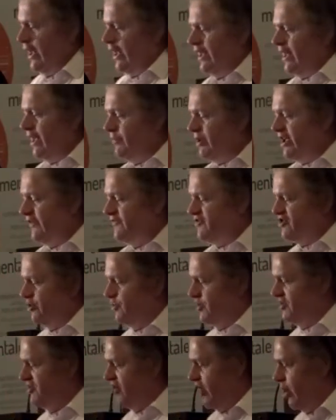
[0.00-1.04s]
Let me give two
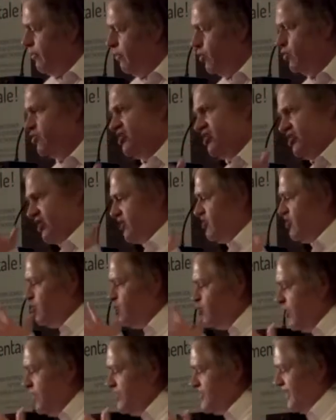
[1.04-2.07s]
examples, two
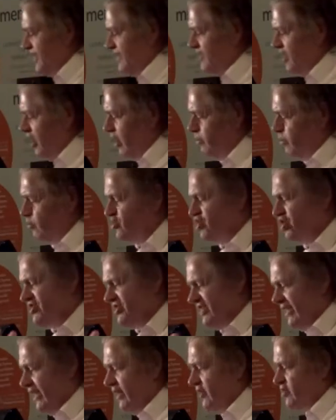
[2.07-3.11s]
recent examples, just
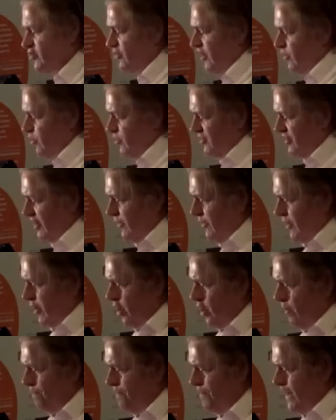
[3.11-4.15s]
to illustrate what's going
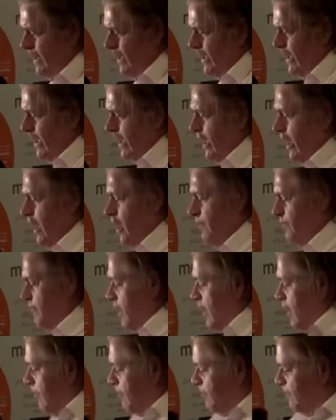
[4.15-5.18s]
on.
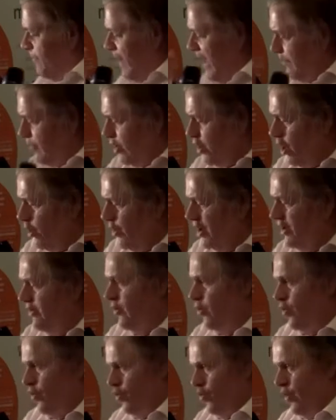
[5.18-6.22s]
Pat McGorry
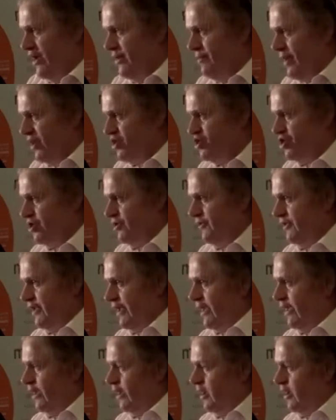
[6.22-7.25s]
already mentioned
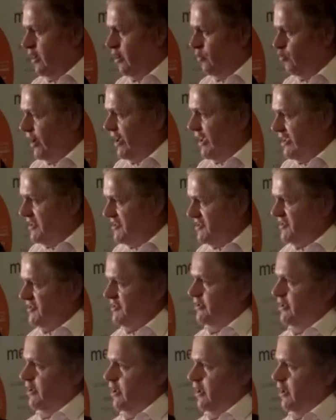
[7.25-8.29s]
the
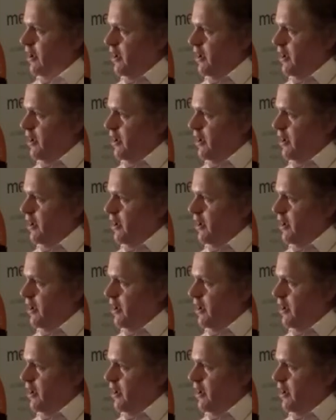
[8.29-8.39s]
RAISE